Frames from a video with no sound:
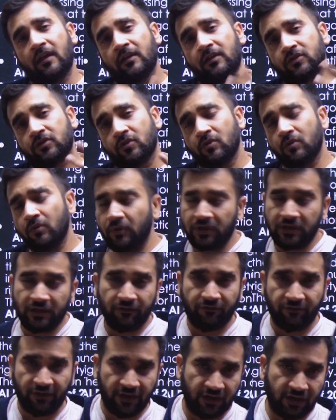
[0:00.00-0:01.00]
so
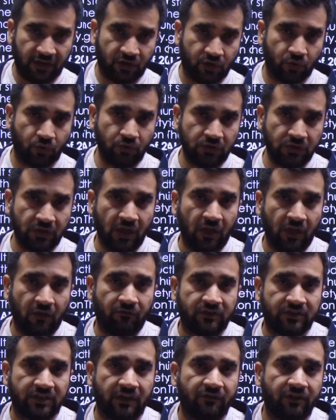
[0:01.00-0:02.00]
different issues,
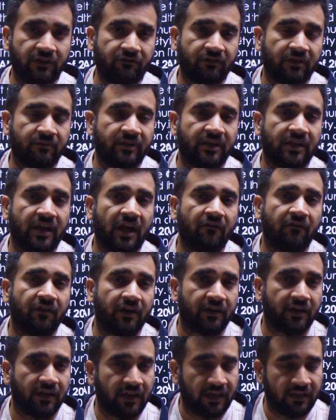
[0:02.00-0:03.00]
whichever will be
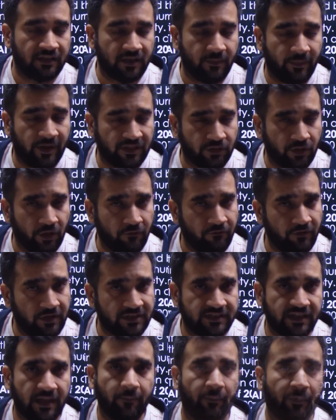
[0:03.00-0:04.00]
covered in the month of
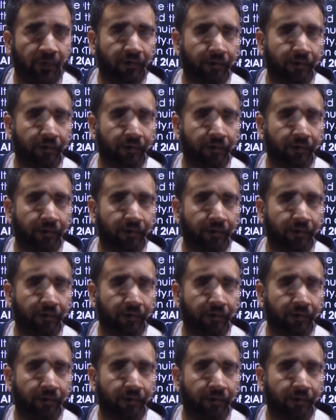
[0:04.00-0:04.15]
December.